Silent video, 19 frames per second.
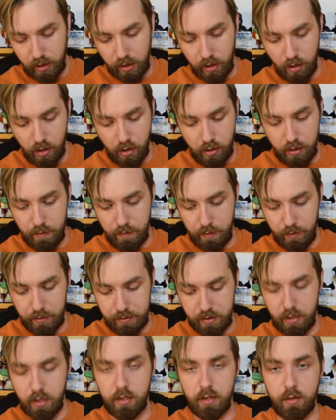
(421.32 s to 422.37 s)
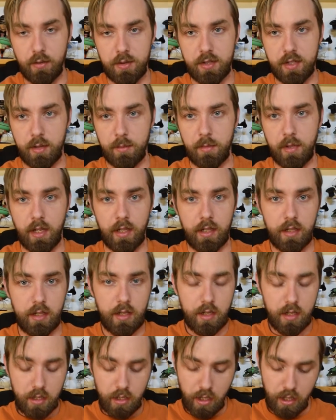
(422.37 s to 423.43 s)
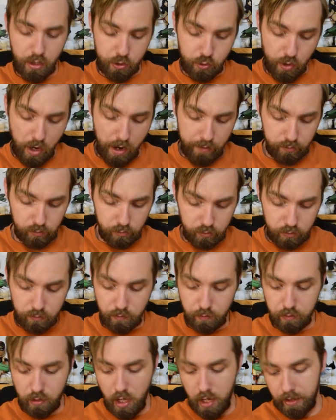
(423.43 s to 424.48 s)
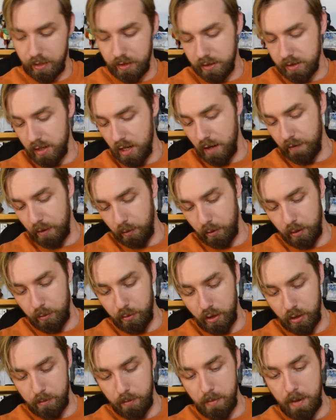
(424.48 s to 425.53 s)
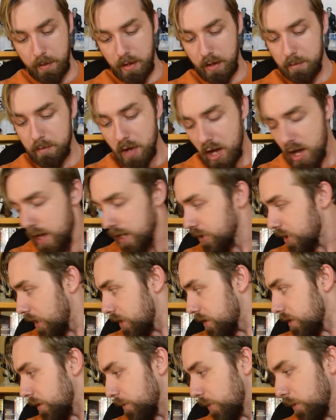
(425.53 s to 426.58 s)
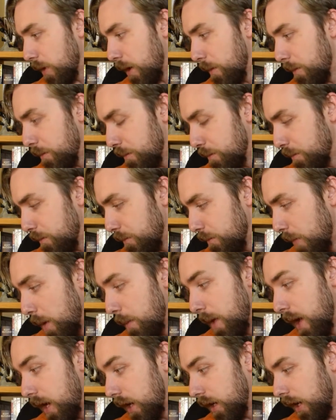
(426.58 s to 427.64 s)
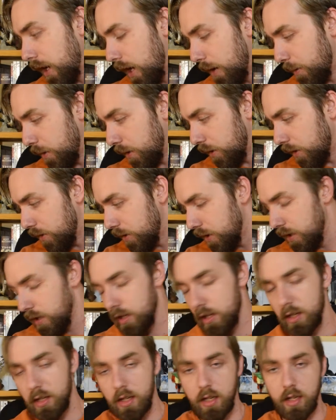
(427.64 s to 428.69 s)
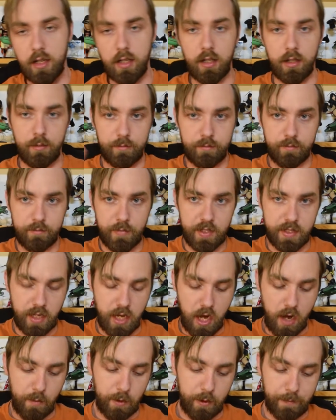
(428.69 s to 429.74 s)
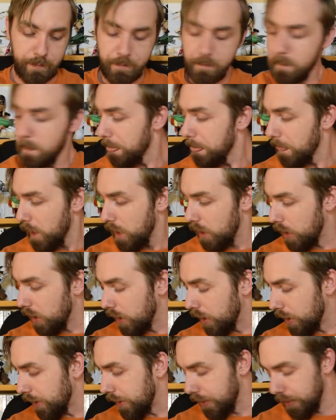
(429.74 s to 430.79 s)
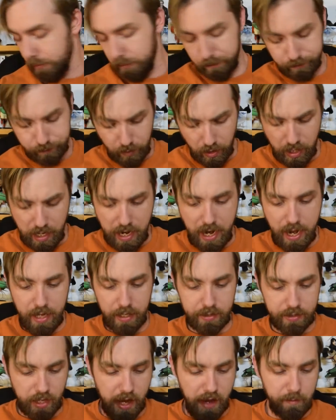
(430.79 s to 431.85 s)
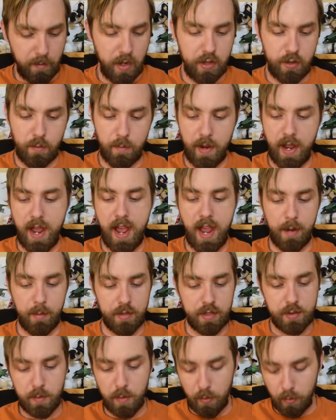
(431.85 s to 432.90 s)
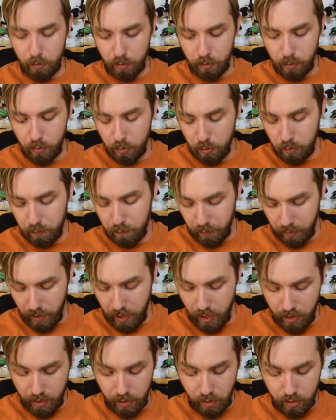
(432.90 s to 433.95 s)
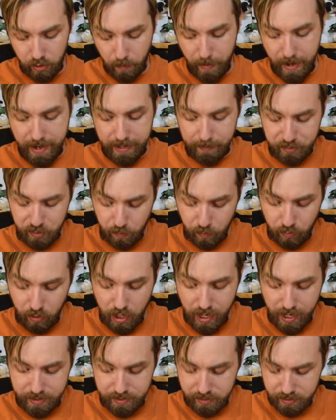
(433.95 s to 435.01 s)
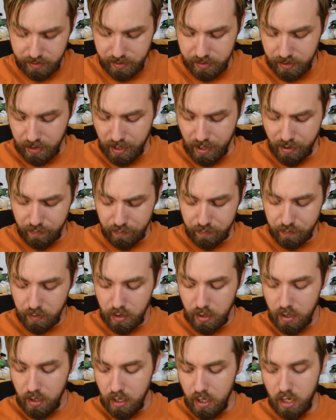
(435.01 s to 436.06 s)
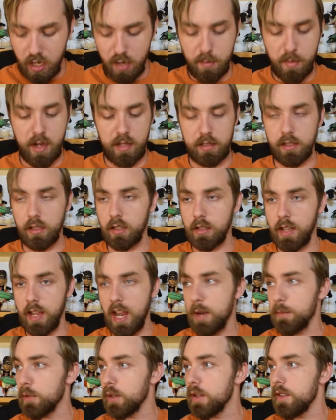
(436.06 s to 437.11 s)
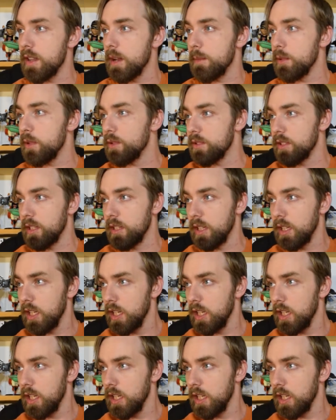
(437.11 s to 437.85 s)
you know, if I was going to do some like kind of travel vlogging stuff. I wouldn't bring. Actually, I could still bring my main camera, this camera, on a hike because I have my other bag. But this would be really cool for carrying all the backup supplies and stuff. My little camera that I'm using.